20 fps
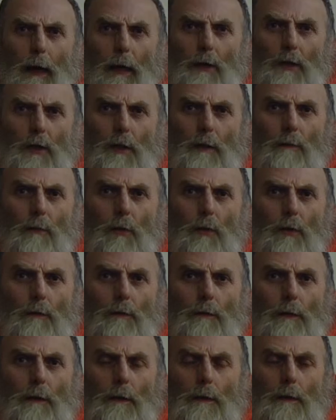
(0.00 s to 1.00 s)
actually
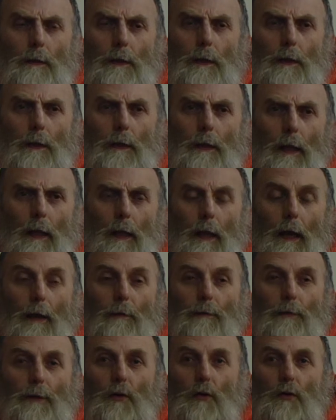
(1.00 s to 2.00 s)
moved and
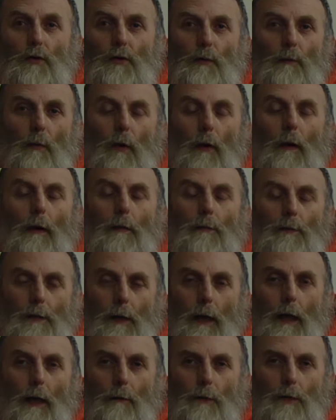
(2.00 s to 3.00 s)
left. It's gone somewhere else
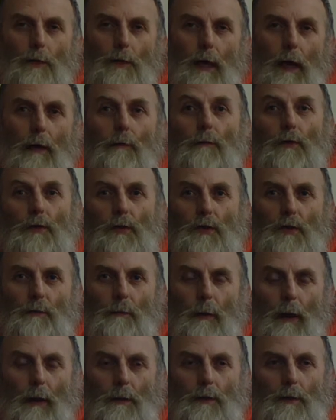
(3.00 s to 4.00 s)
now, which gave us a
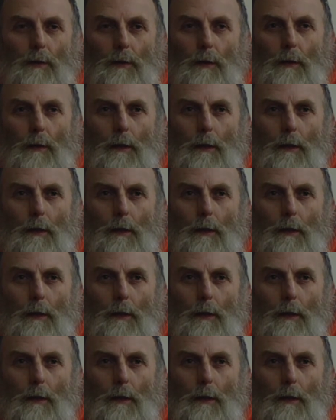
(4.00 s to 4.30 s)
space to